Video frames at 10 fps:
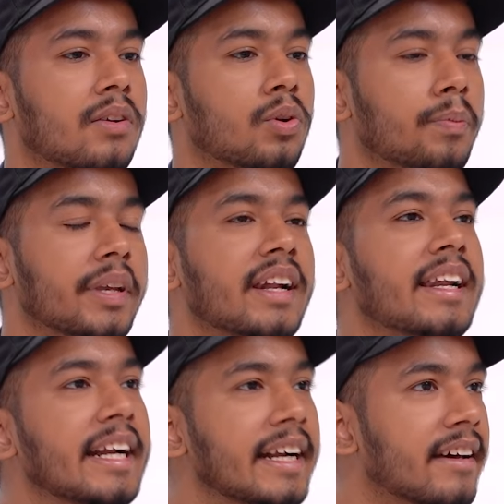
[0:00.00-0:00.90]
to be a
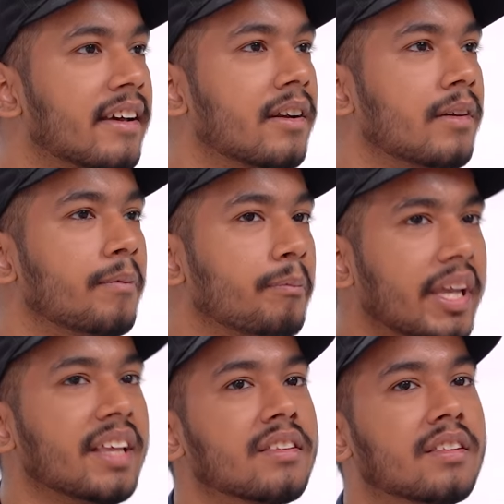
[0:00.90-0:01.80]
leader
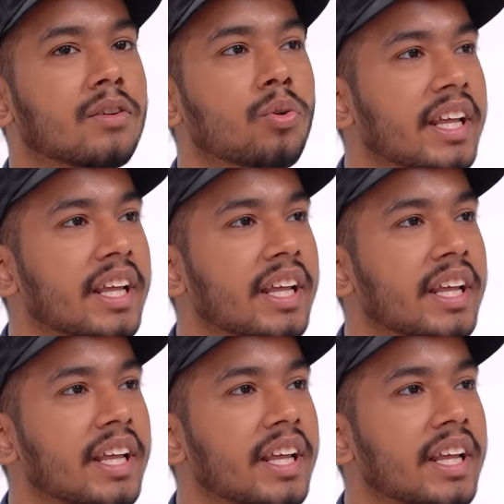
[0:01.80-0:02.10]
means to